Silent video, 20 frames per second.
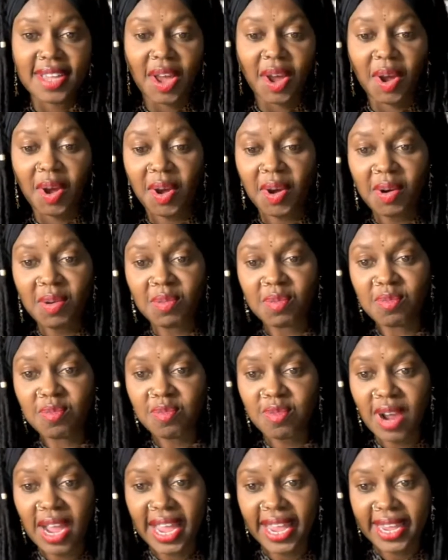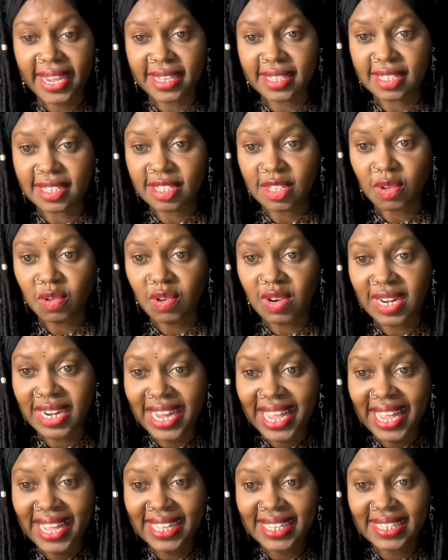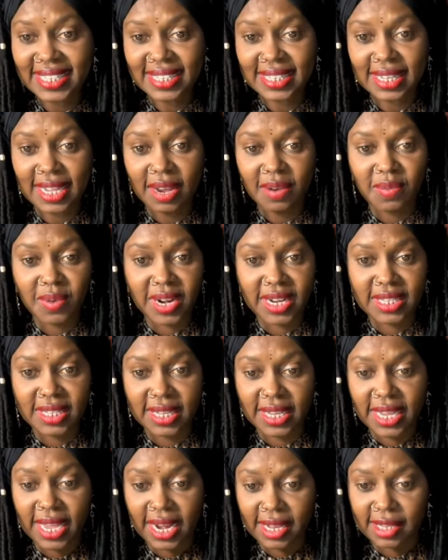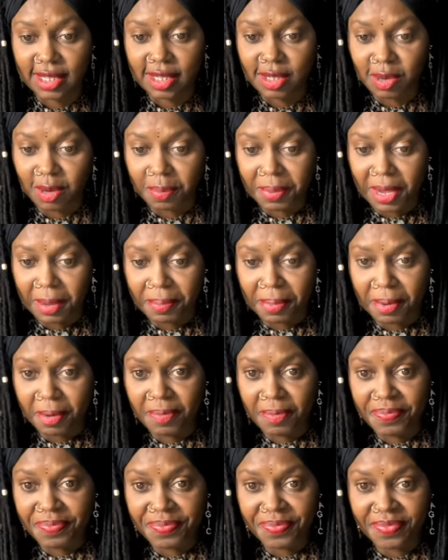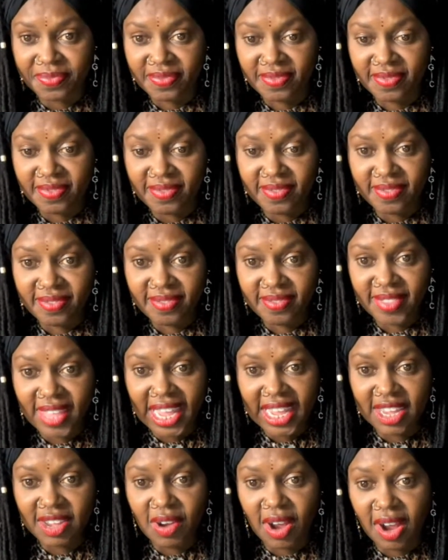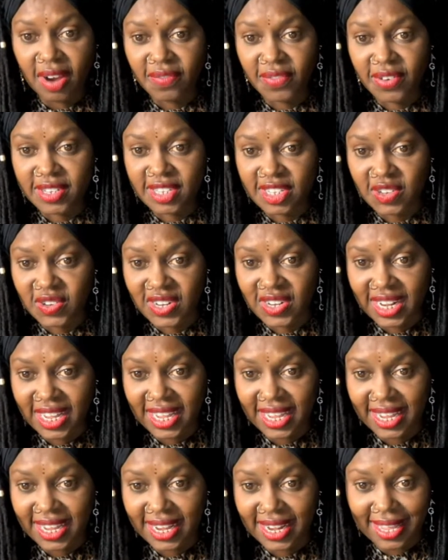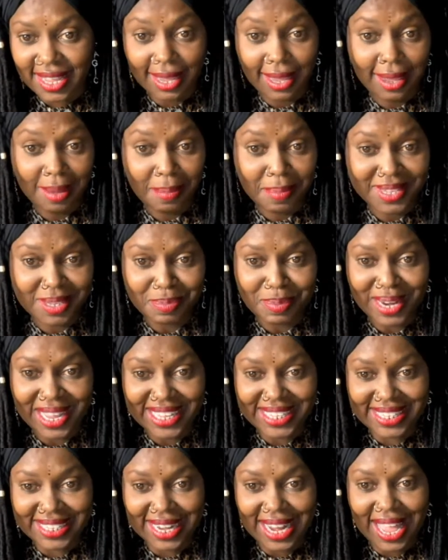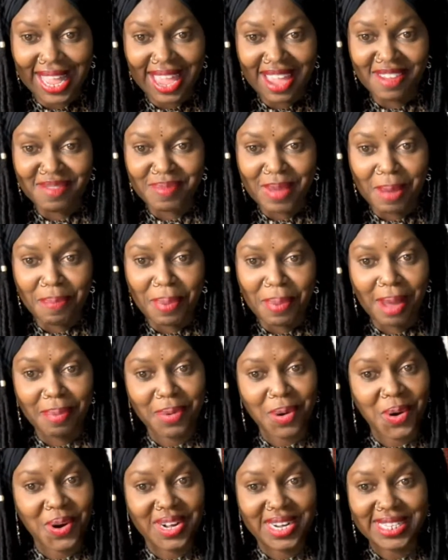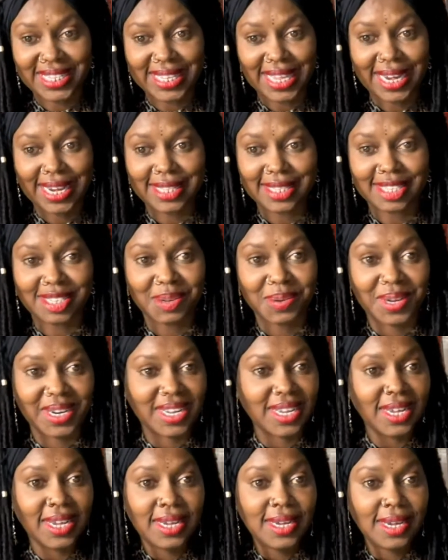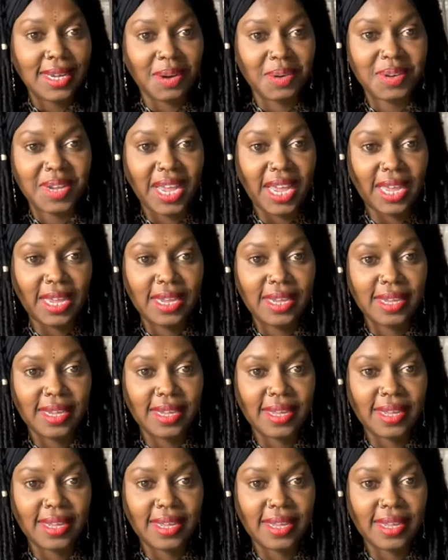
All right, so let's get ready to get into it, people. Thank you all for tuning in. M is blessed that I have my popcorn. Let's get into it. Okay?